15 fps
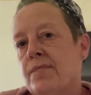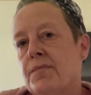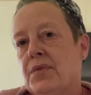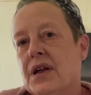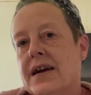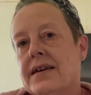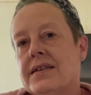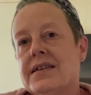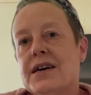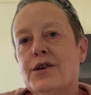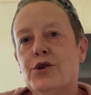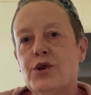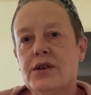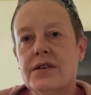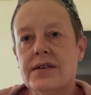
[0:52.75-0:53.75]
playing
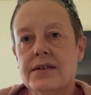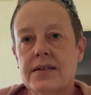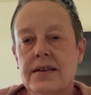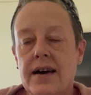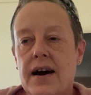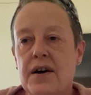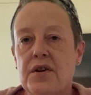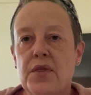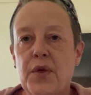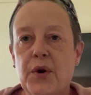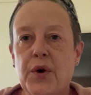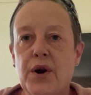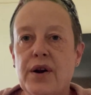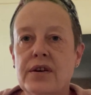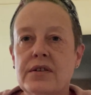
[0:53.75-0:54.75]
Tetris out in their
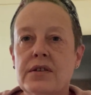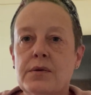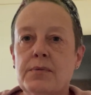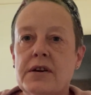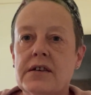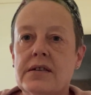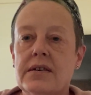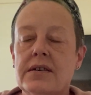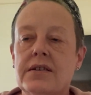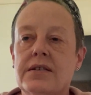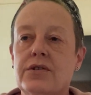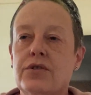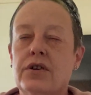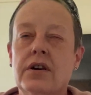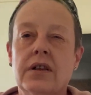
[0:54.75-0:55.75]
garden spaces,
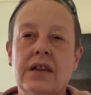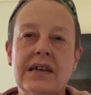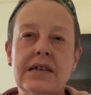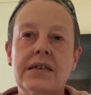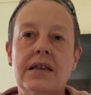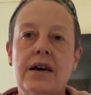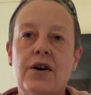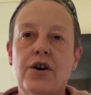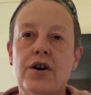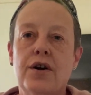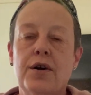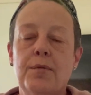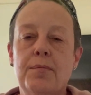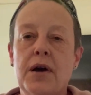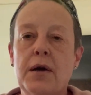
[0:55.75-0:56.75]
or at least they are
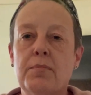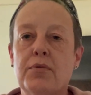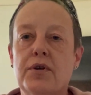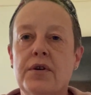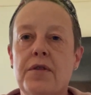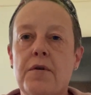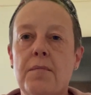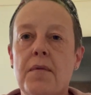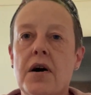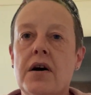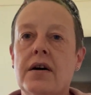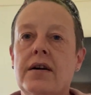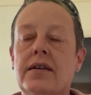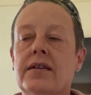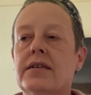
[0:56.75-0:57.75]
on paper in their
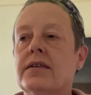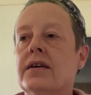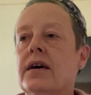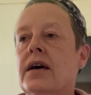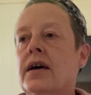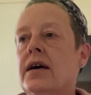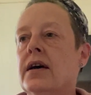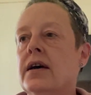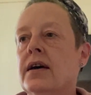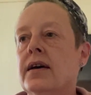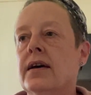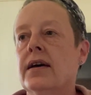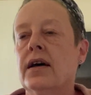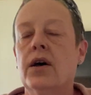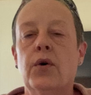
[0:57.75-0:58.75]
mind.
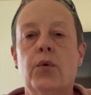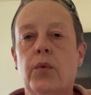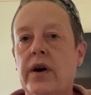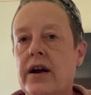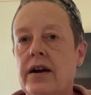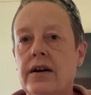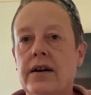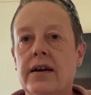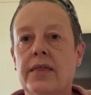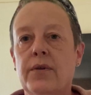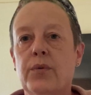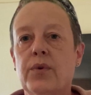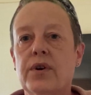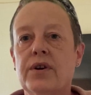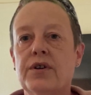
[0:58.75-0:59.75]
Where in the
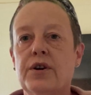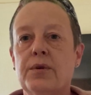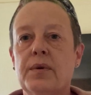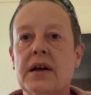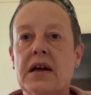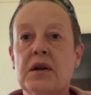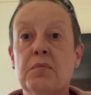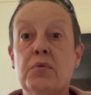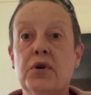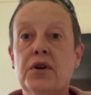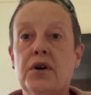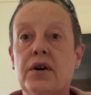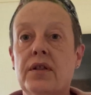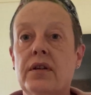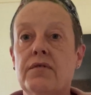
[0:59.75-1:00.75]
world are we going to put
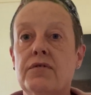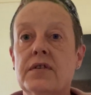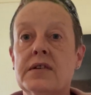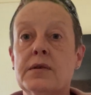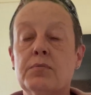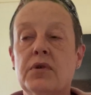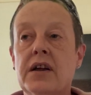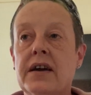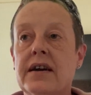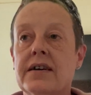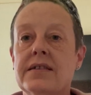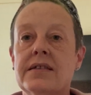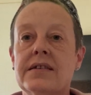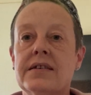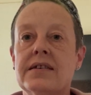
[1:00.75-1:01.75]
all of these
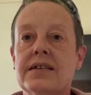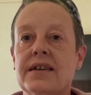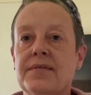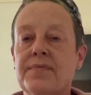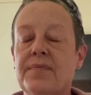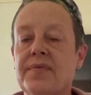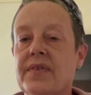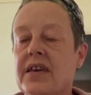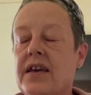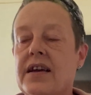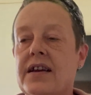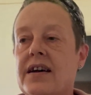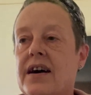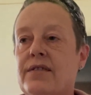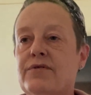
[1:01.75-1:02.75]
plants?
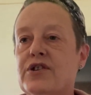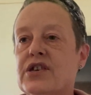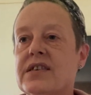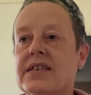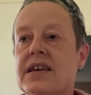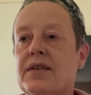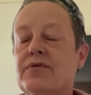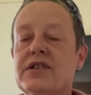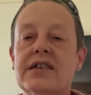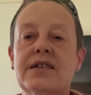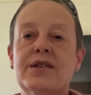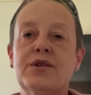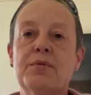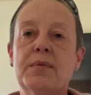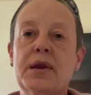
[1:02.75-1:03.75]
And I've seen
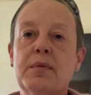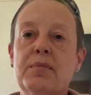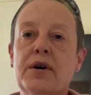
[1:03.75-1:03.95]
so many